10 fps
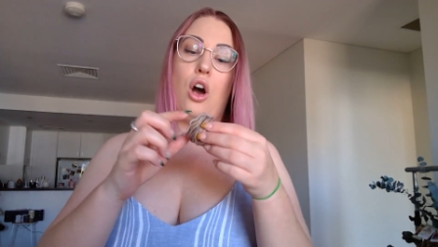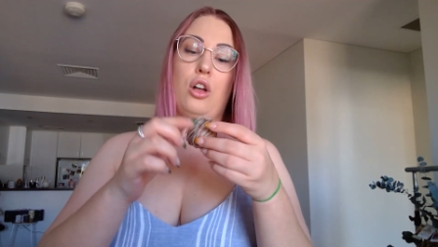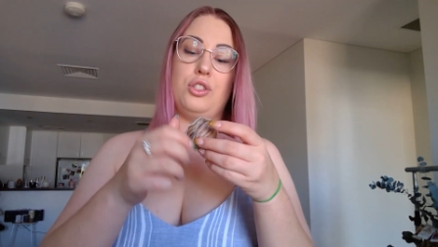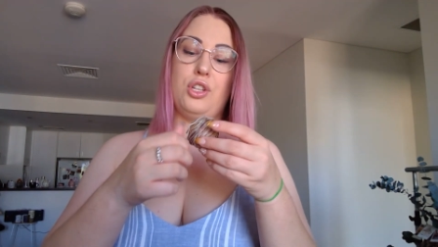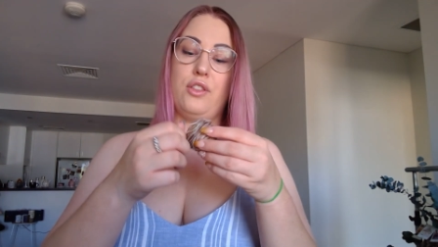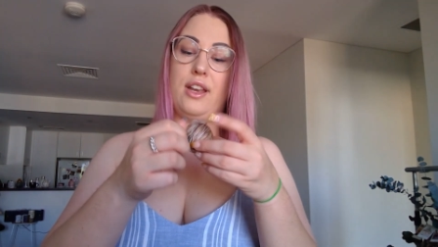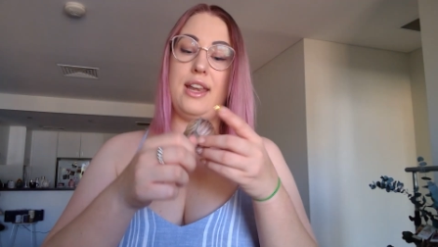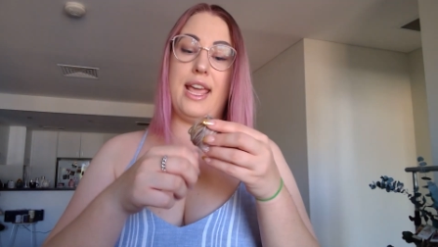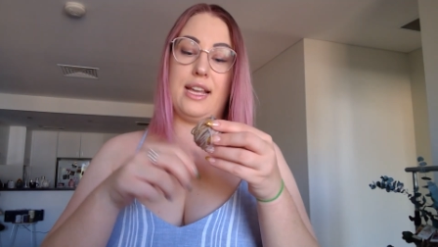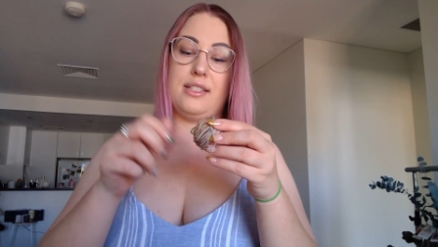onto
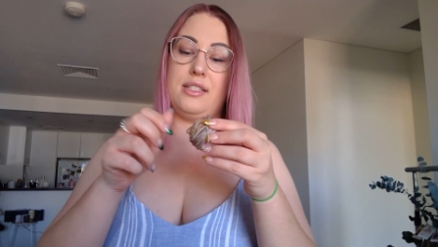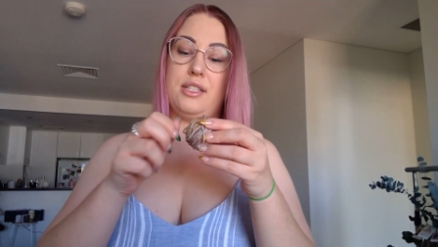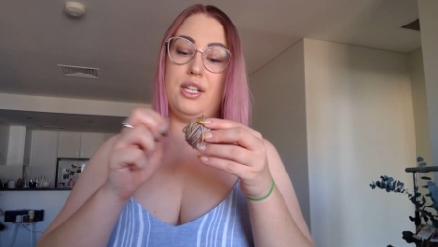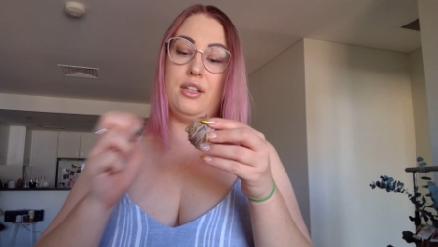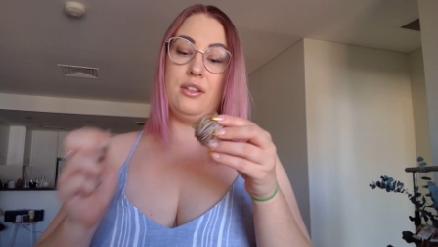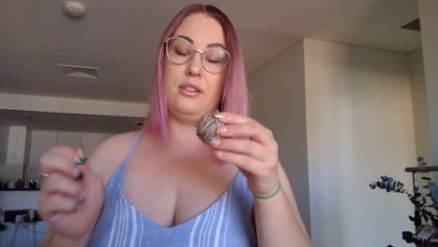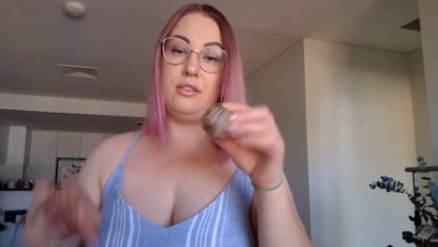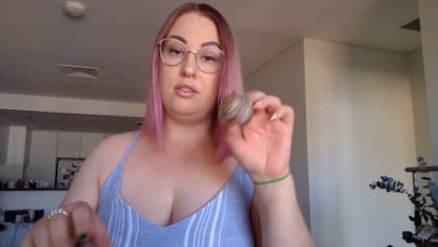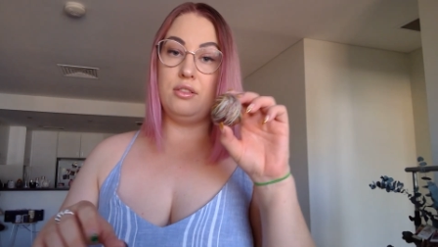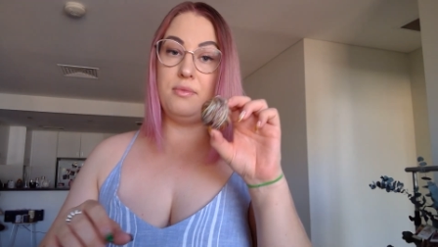the next
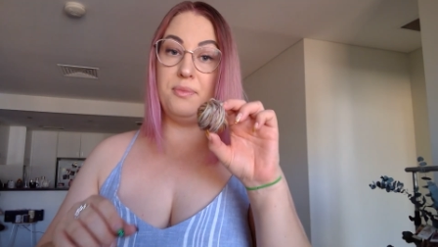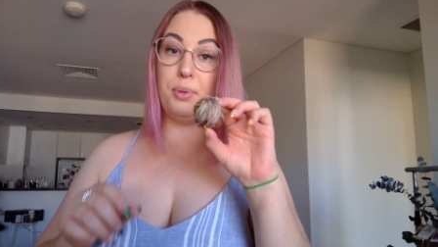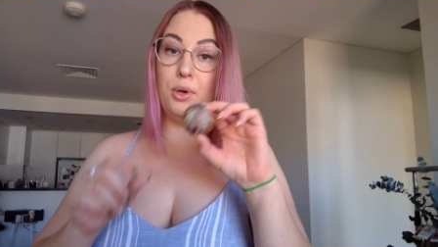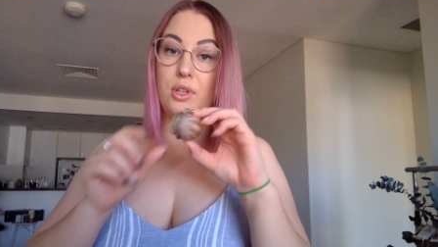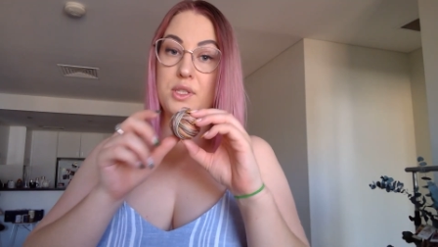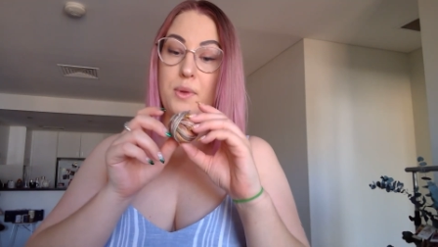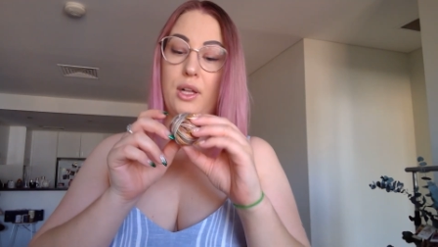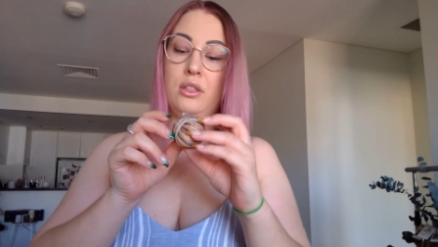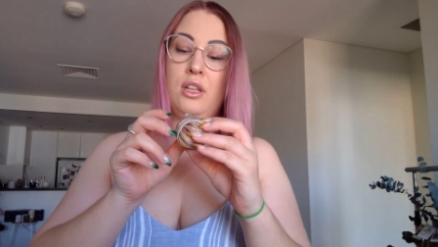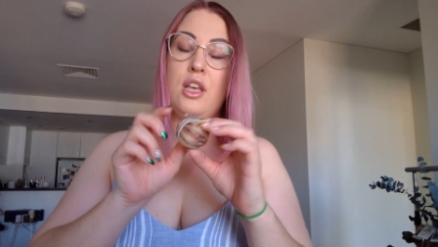ball as
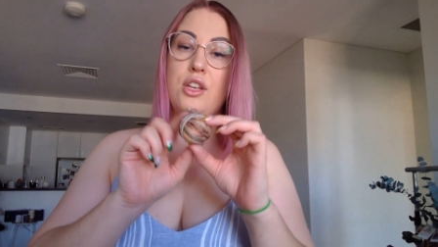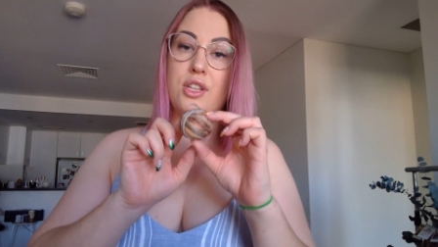well.